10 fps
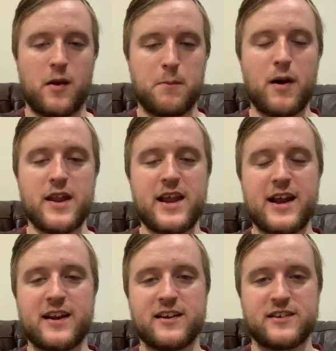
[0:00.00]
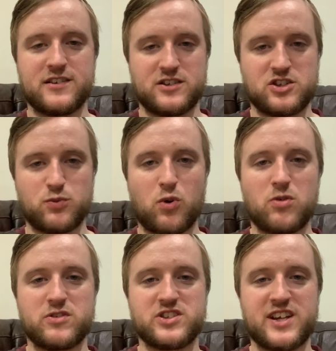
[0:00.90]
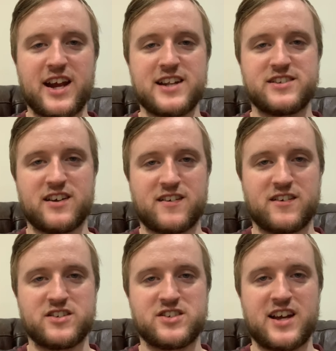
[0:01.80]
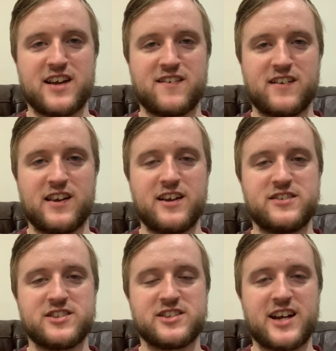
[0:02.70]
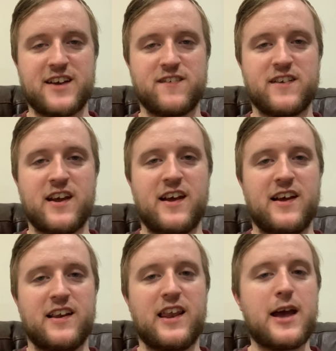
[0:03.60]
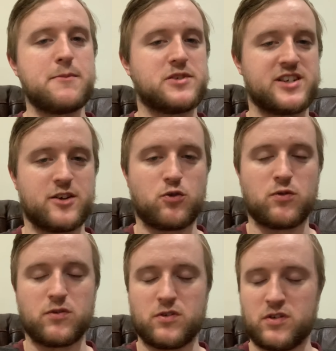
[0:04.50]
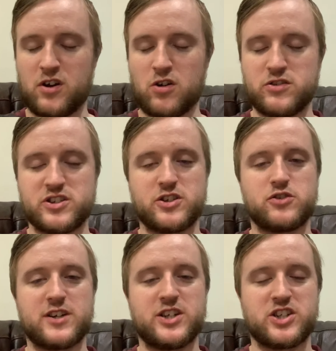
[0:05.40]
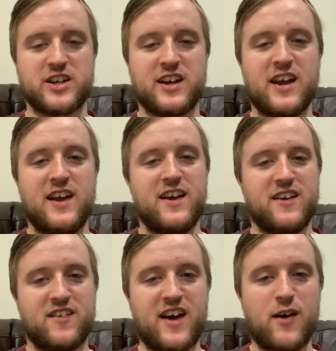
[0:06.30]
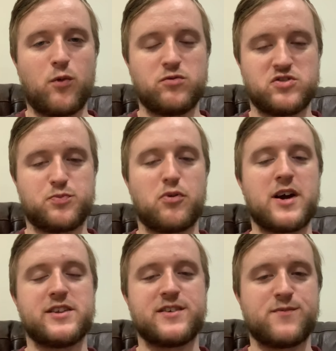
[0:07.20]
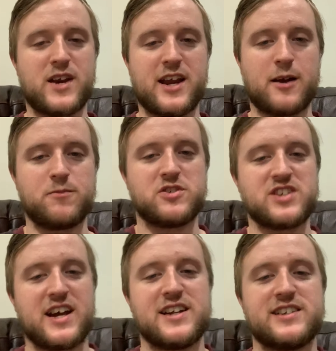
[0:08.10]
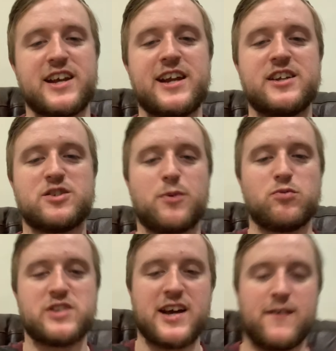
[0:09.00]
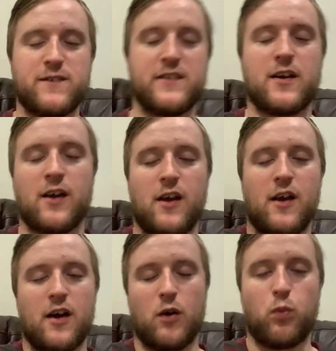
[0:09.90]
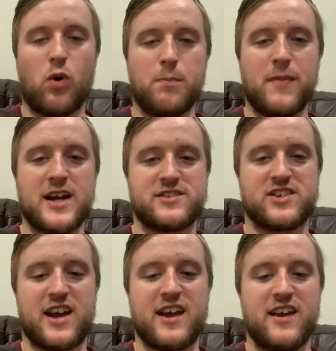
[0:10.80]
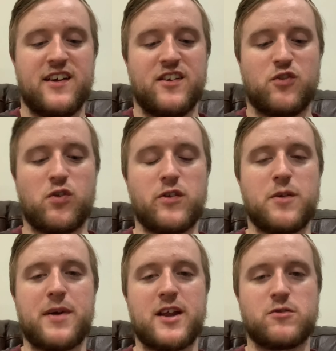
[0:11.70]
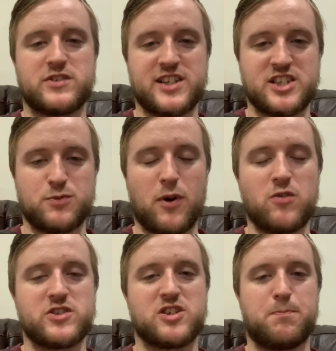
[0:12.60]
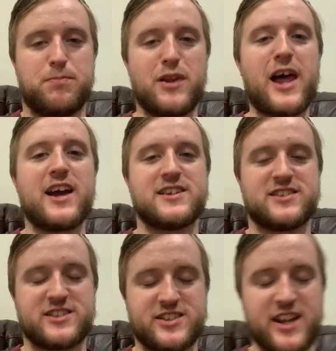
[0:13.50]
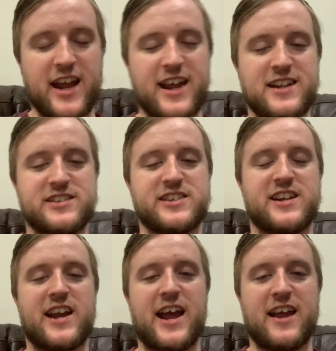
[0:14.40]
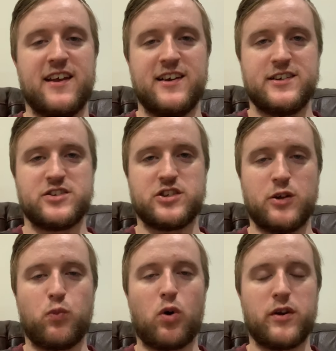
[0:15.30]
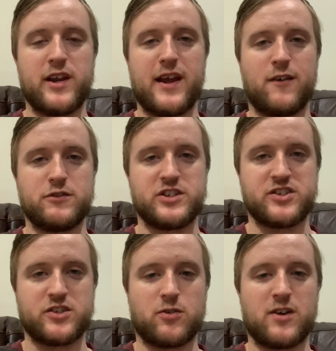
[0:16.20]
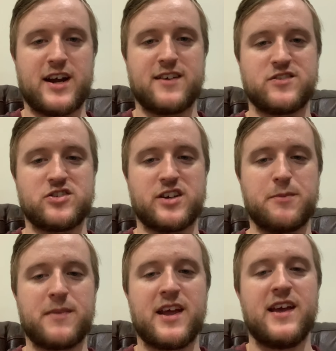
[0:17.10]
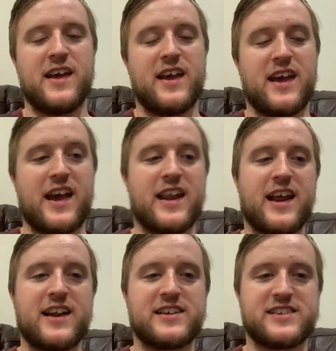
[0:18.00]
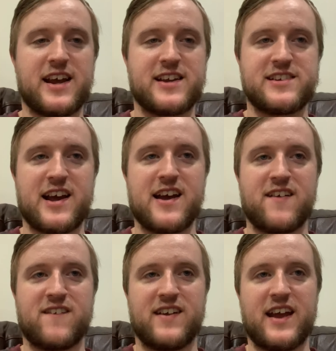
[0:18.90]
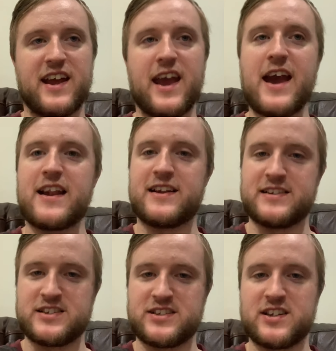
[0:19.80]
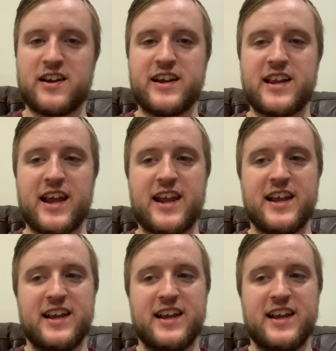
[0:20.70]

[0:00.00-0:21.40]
But then, towards the end of the first half, Luton Town lapsed in concentration, fouls Brandon Williams, and he's brought down. And one matter from the penalty spot blasts it into the net. So 1-0 just for half time. And then the second half, again, slightly